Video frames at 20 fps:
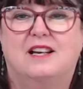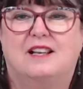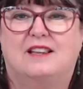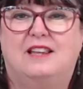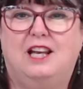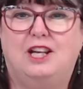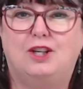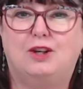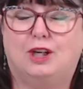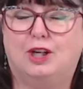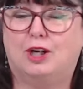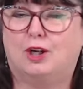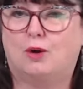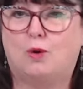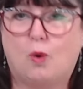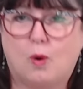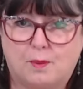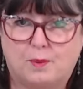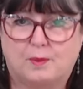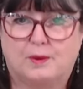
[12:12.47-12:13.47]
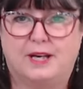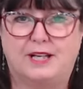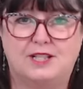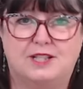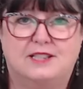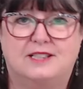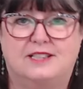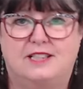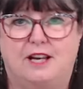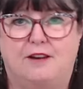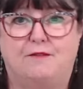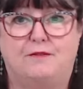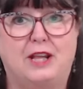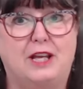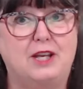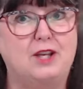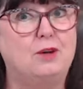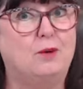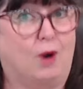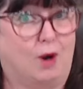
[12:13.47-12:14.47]
that you can incorporate to stuff
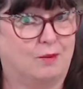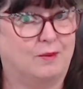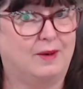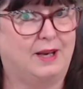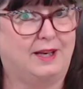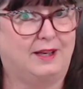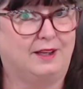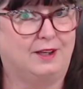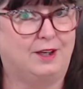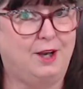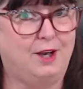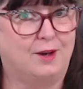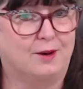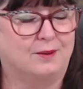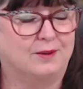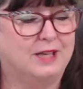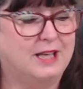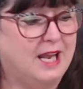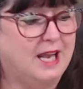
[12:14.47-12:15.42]
that you already know.